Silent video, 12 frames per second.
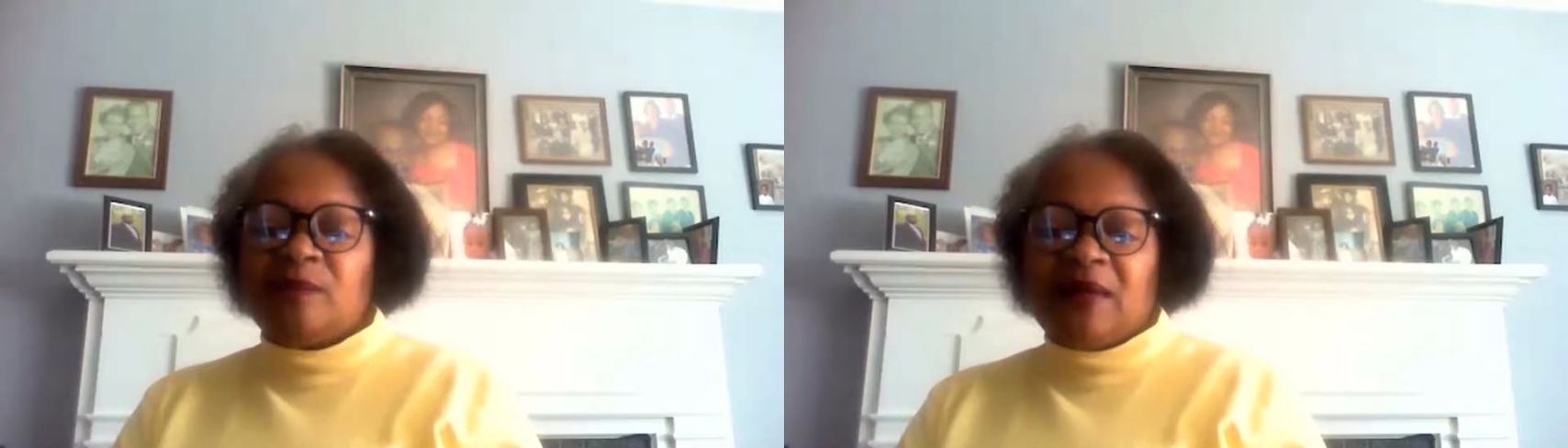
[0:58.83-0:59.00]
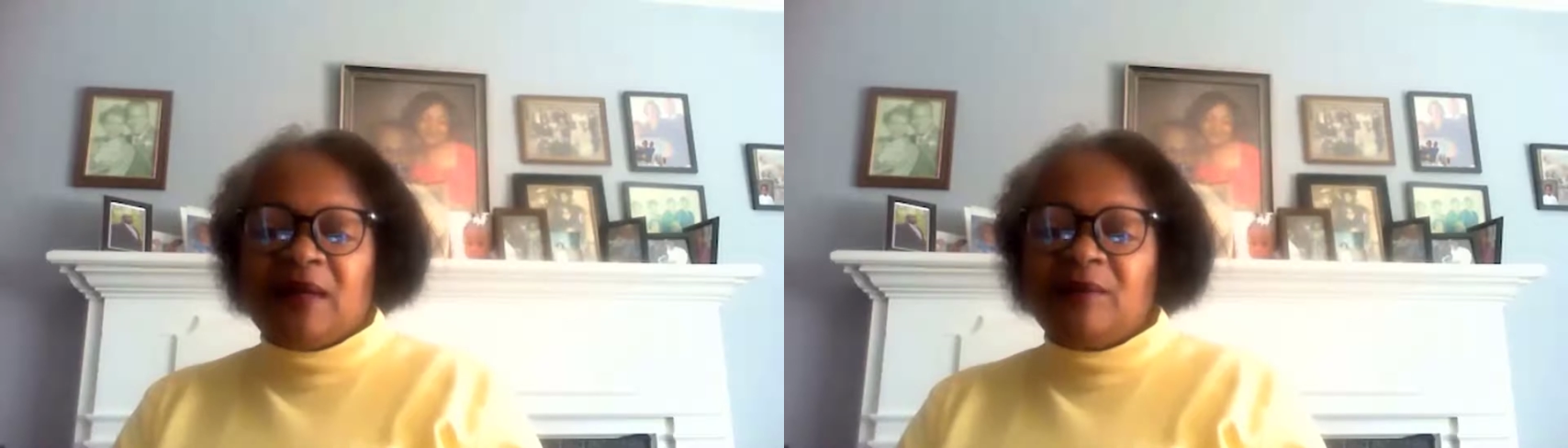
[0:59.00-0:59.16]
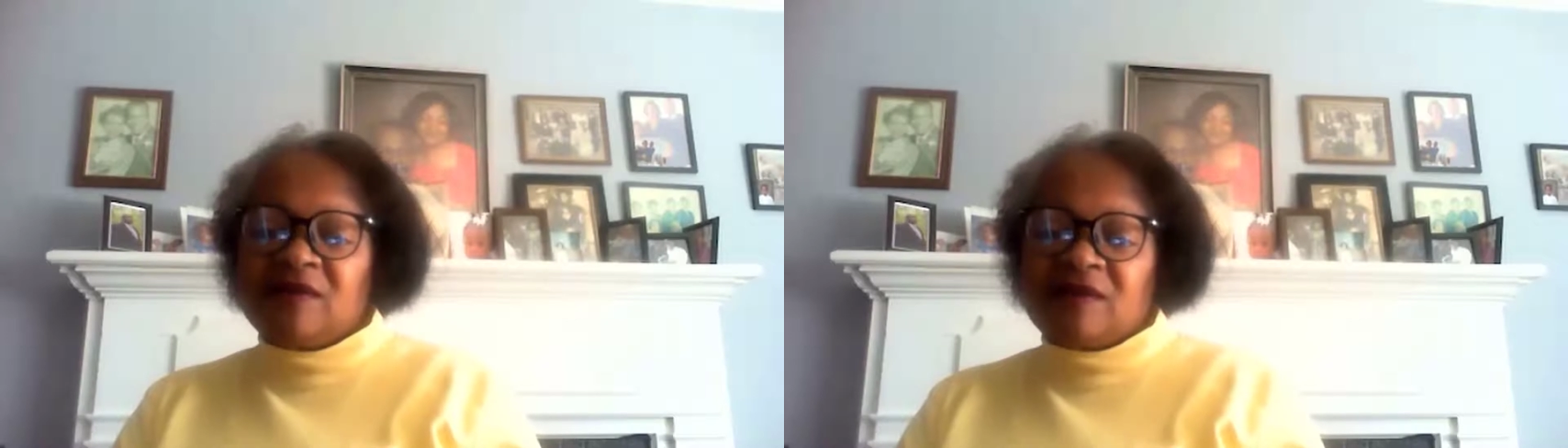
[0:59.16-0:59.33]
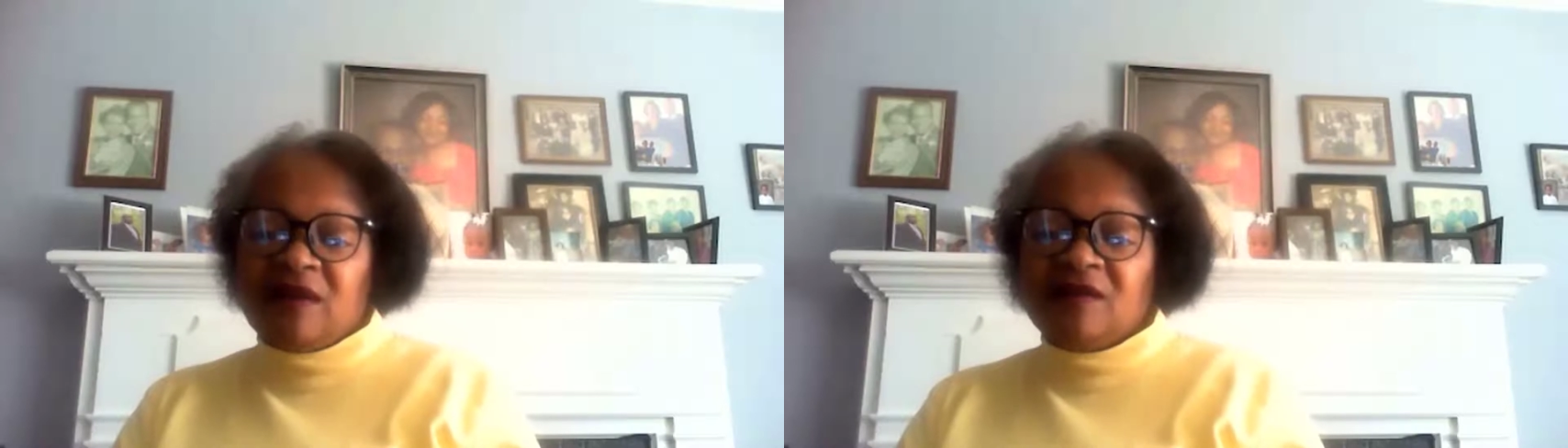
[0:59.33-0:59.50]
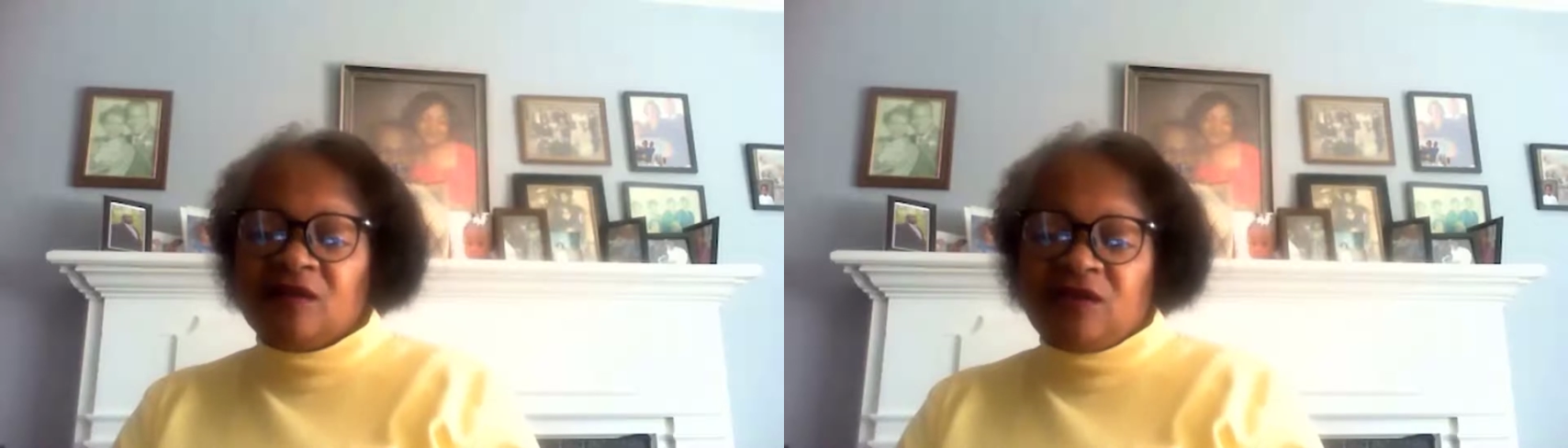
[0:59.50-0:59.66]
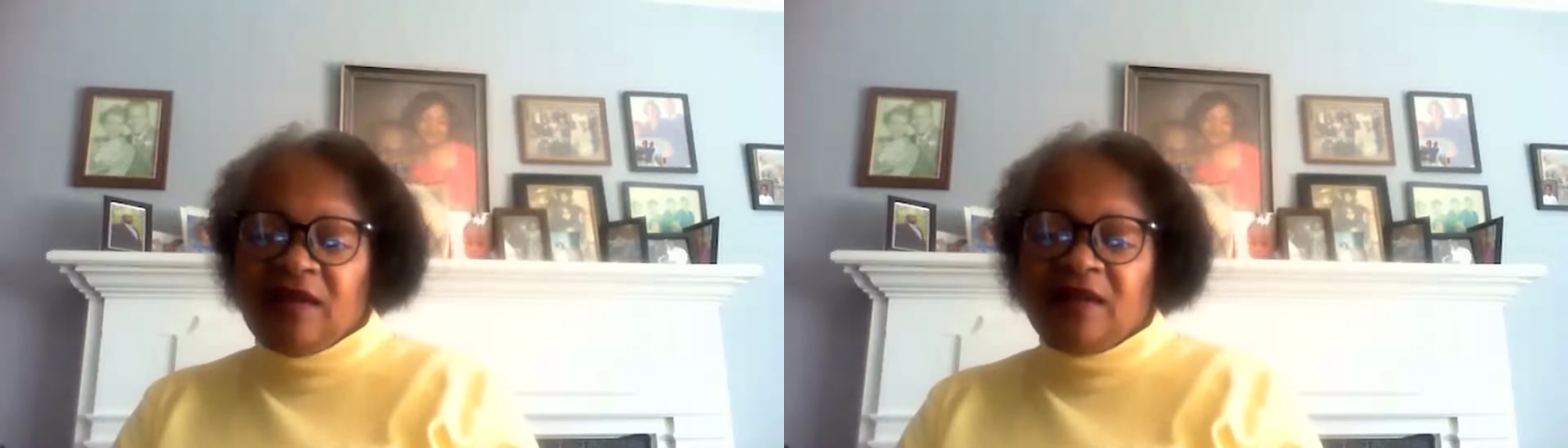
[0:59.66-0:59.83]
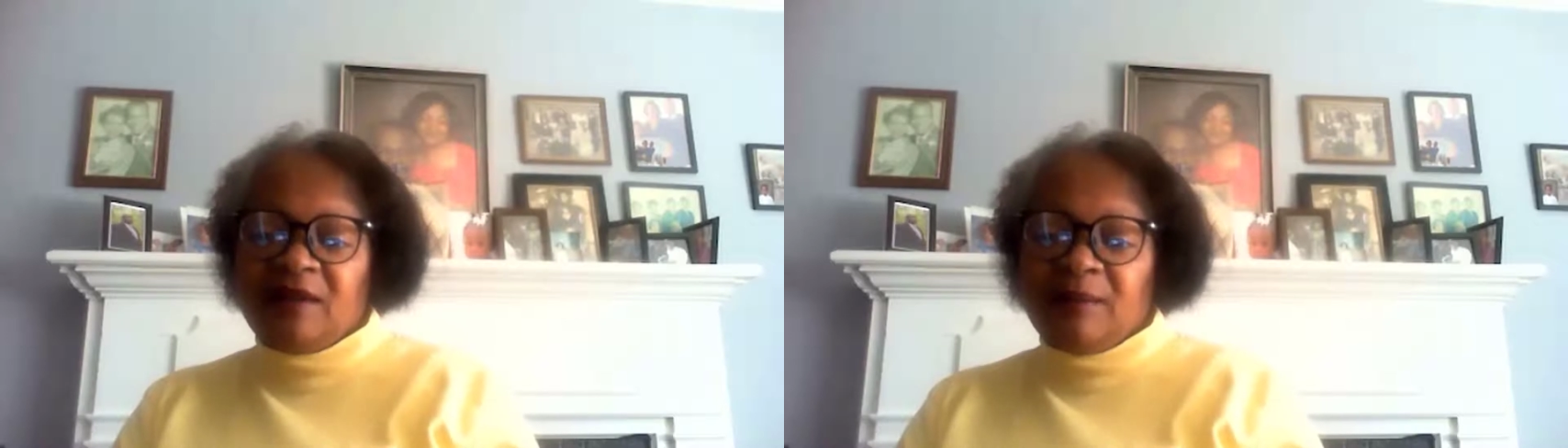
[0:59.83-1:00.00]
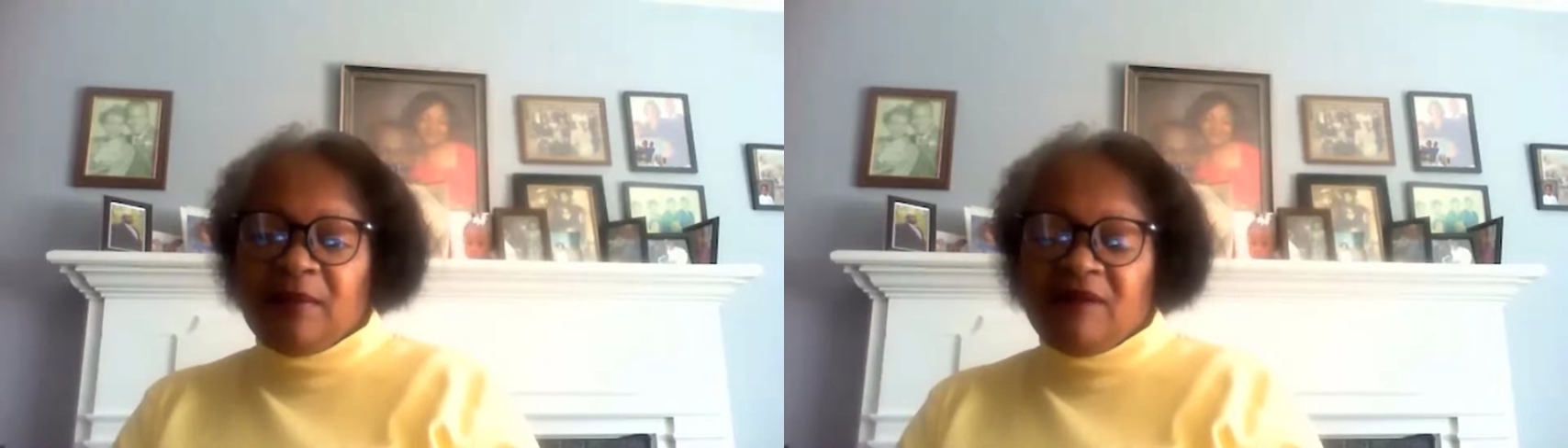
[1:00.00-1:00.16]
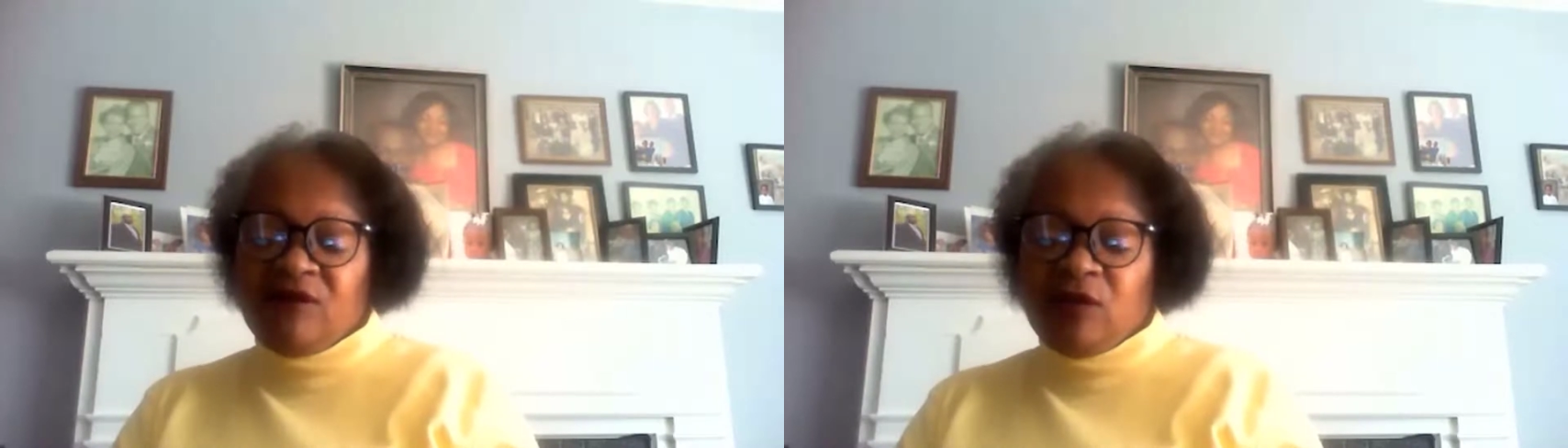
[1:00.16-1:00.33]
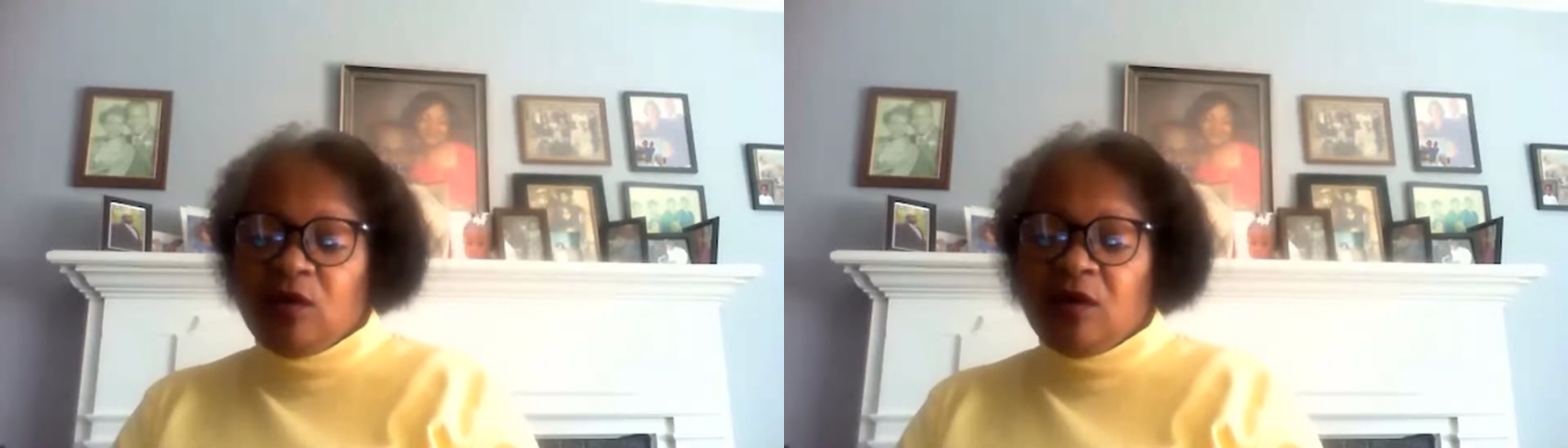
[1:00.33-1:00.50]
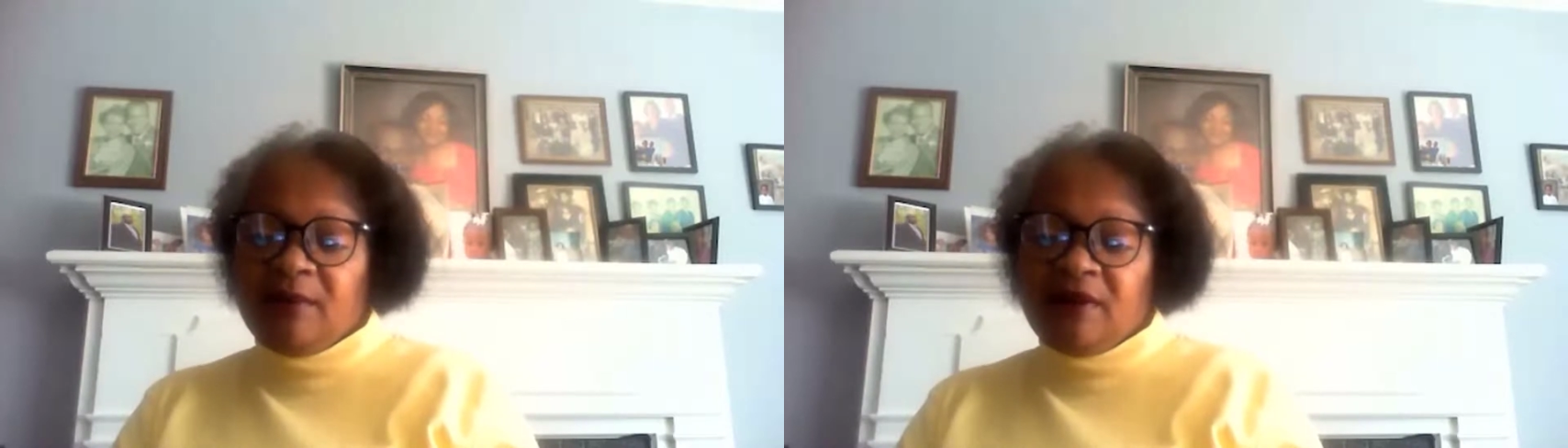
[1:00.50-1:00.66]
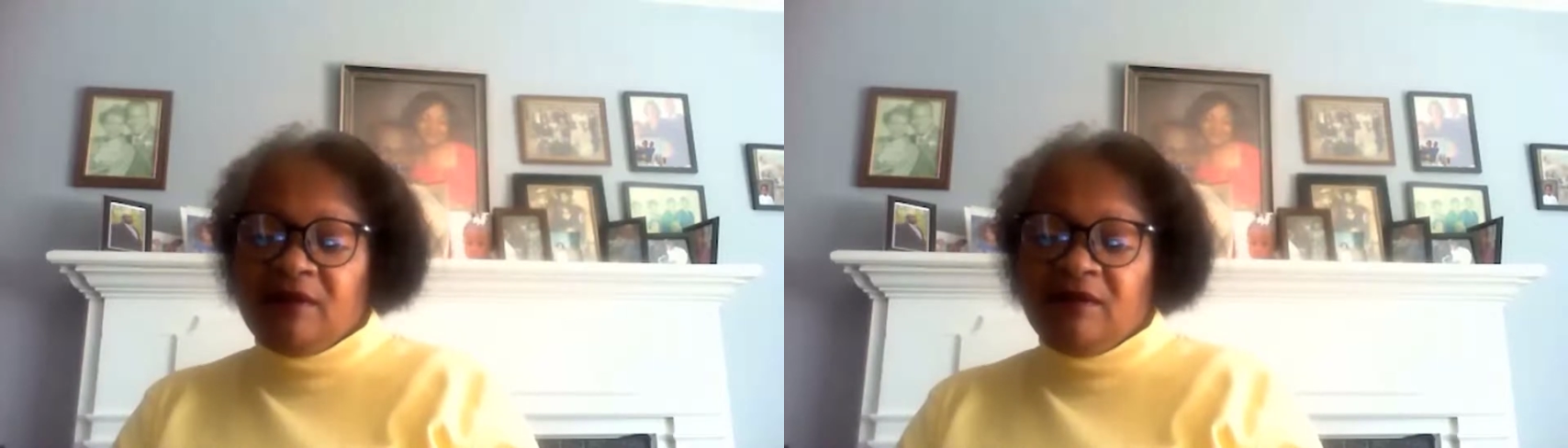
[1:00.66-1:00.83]
But I was also taking
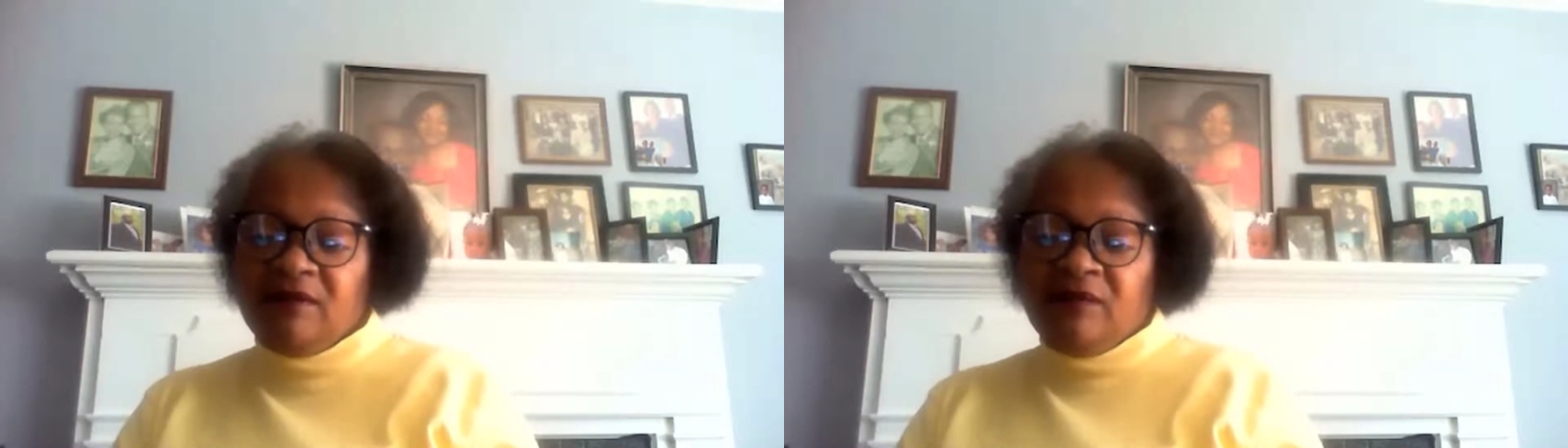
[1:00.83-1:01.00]
metformin,